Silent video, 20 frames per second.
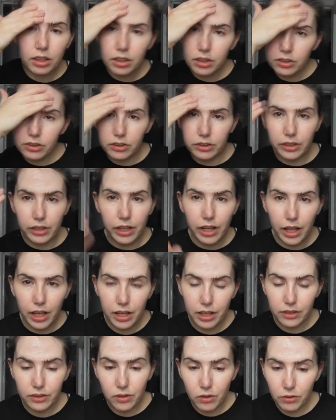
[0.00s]
So today
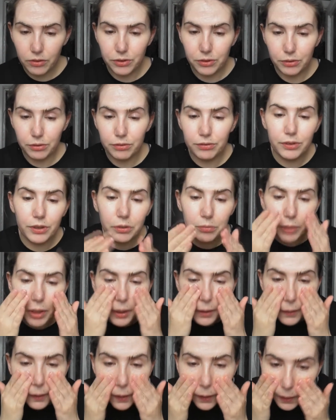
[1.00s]
is also
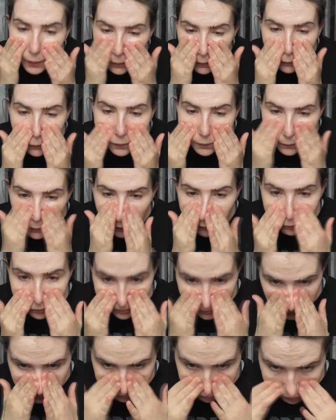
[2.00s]
filming day,
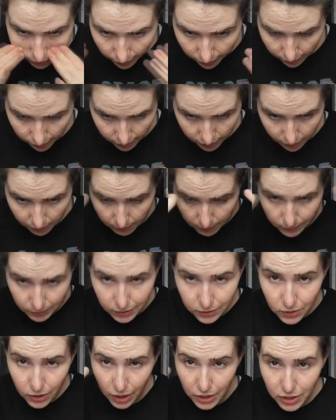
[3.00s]
which is why I have all
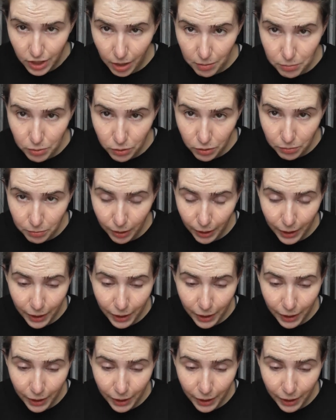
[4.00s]
this dry shampoo in my